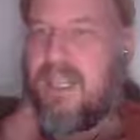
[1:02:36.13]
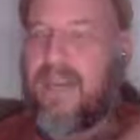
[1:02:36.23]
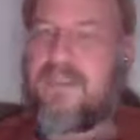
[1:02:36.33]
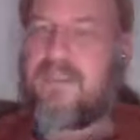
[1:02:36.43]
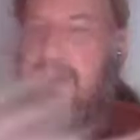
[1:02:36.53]

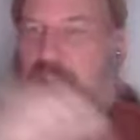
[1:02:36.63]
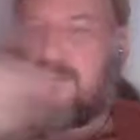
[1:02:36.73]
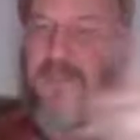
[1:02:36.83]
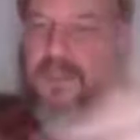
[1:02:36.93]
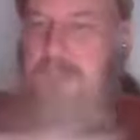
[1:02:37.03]
And then vice
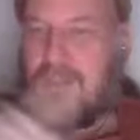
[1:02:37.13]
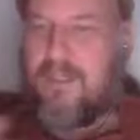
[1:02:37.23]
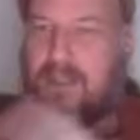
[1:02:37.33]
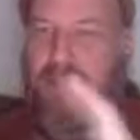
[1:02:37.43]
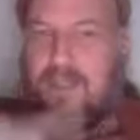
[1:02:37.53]
versa,
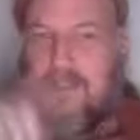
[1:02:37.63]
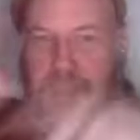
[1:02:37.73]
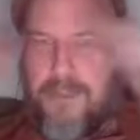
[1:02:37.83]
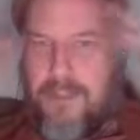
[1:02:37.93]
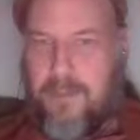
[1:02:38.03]

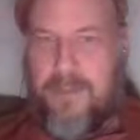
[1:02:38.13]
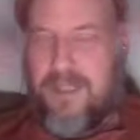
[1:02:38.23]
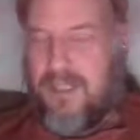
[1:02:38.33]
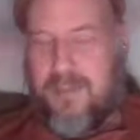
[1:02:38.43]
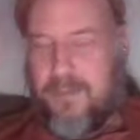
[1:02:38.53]
which I'm
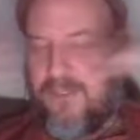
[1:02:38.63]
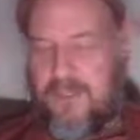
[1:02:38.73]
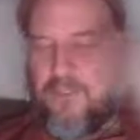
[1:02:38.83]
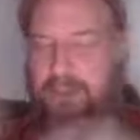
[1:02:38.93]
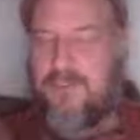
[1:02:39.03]
already getting
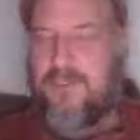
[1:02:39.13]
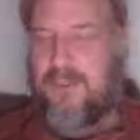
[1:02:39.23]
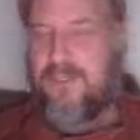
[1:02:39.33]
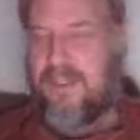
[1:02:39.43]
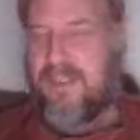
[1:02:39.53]
myself
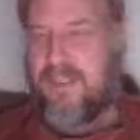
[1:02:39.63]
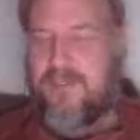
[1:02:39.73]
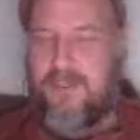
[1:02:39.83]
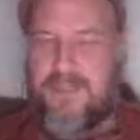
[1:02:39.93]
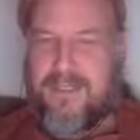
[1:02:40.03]
confused. I think I'd have
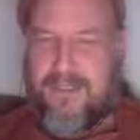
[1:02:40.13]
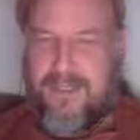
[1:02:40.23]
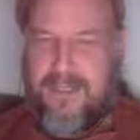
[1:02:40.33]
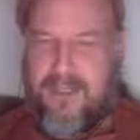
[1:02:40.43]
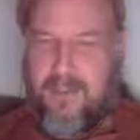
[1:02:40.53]
to write this
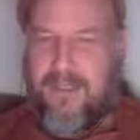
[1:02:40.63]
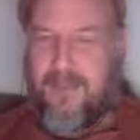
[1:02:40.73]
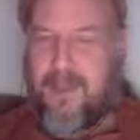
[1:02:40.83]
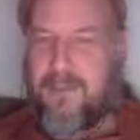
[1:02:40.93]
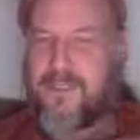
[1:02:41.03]
down on a piece
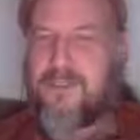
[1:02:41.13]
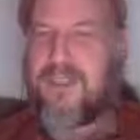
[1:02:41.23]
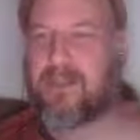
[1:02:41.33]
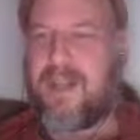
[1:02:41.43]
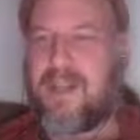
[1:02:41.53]
of paper. But you
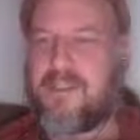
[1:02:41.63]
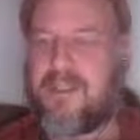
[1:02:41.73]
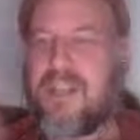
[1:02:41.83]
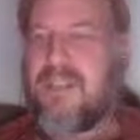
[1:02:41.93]
can imagine.